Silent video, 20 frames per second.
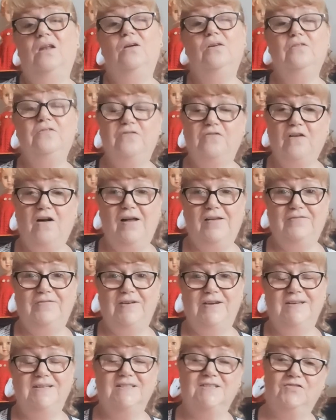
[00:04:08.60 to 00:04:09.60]
a lot of
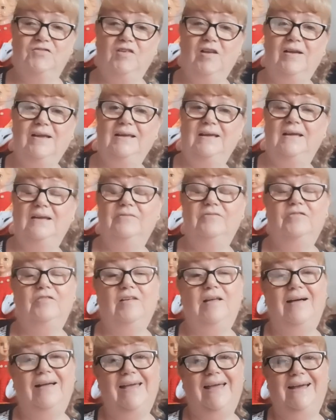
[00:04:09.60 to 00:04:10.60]
FIFOs, fly in,
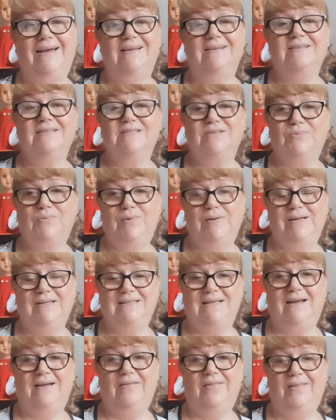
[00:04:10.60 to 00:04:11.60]
fly outs,
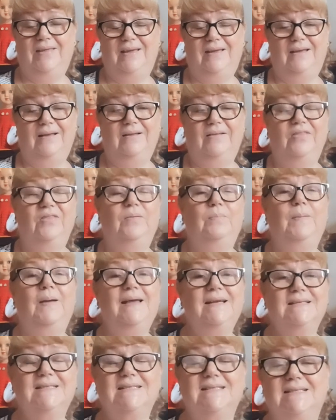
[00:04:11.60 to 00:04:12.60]
worked out there. The
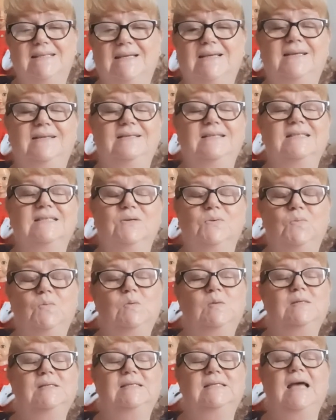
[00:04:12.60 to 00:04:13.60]
back scenes
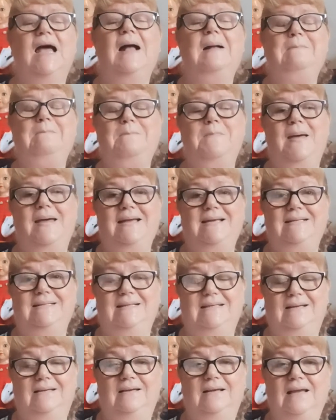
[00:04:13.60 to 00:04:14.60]
was
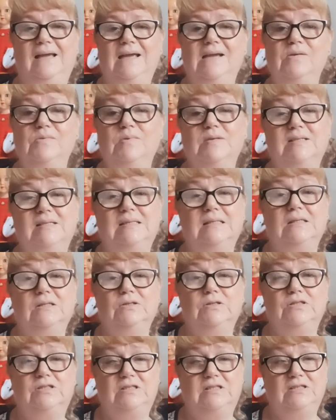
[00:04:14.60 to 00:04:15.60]
amazing. It was
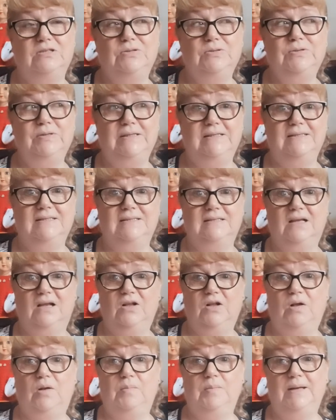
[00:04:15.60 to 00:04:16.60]
luxurious
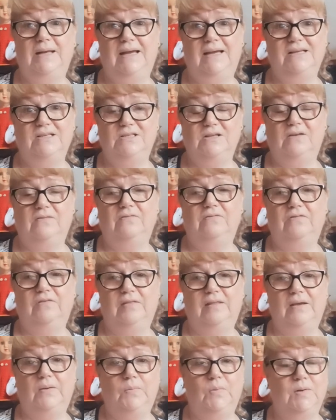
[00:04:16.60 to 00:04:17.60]
accommodation for
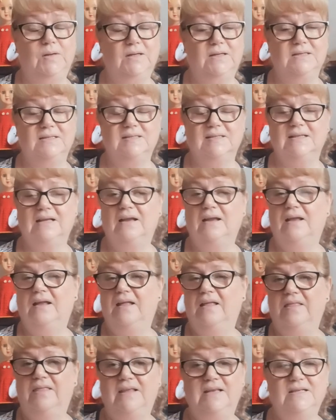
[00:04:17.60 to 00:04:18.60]
their workers.
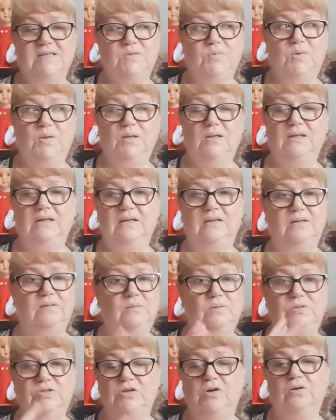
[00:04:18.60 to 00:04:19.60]
These weren't
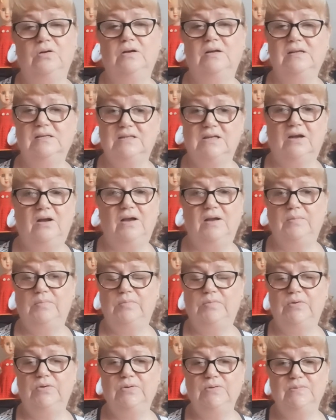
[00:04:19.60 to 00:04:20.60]
little dogger type
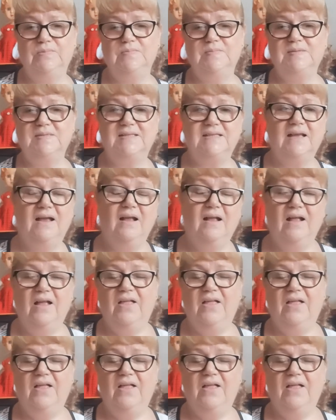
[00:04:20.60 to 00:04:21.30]
rooms.